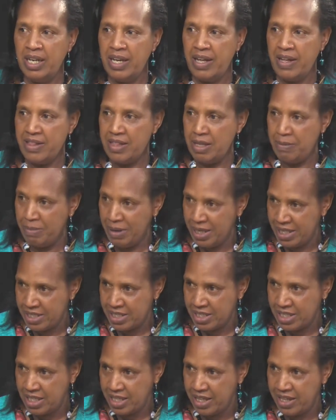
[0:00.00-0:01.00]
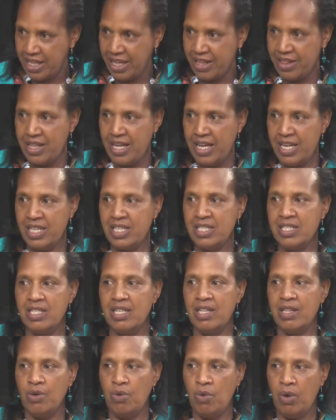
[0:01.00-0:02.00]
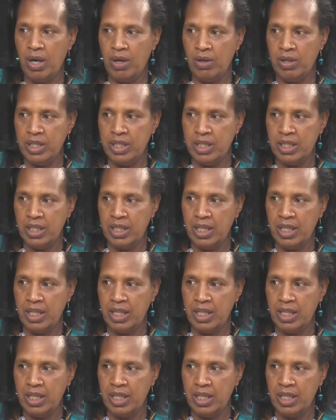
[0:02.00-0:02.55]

the best that there is in the world.